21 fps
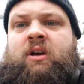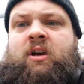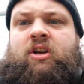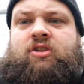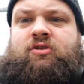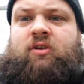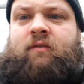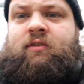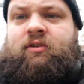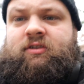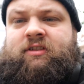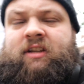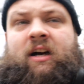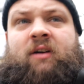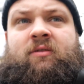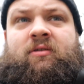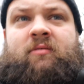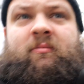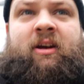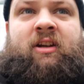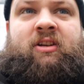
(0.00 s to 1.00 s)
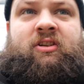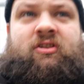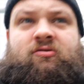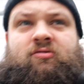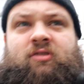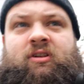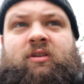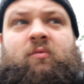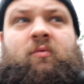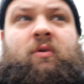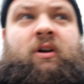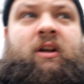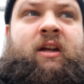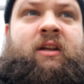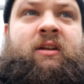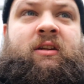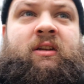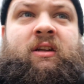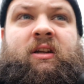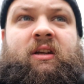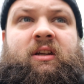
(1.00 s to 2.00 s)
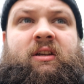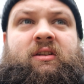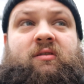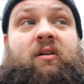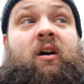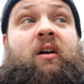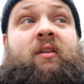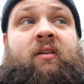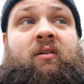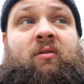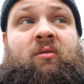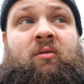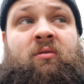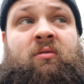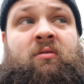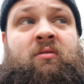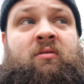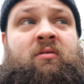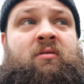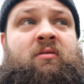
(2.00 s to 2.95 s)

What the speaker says: So I've looked down the main street. One end is Gare du Nord,